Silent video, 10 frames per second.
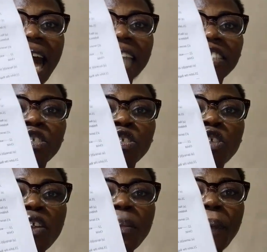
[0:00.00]
And the
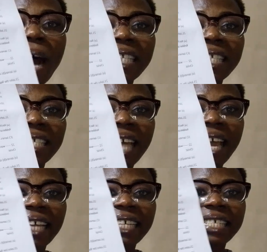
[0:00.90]
theory part
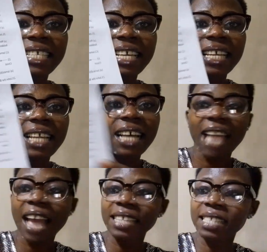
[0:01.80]
says
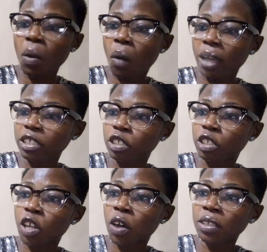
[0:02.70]
that's essay
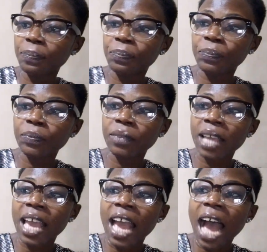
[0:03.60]
question,
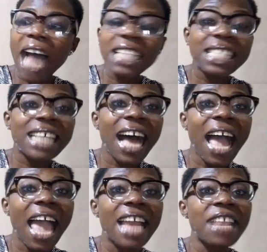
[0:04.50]
answer
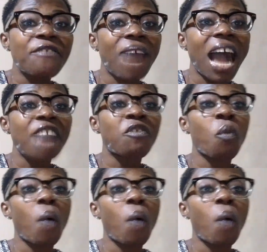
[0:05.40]
any 5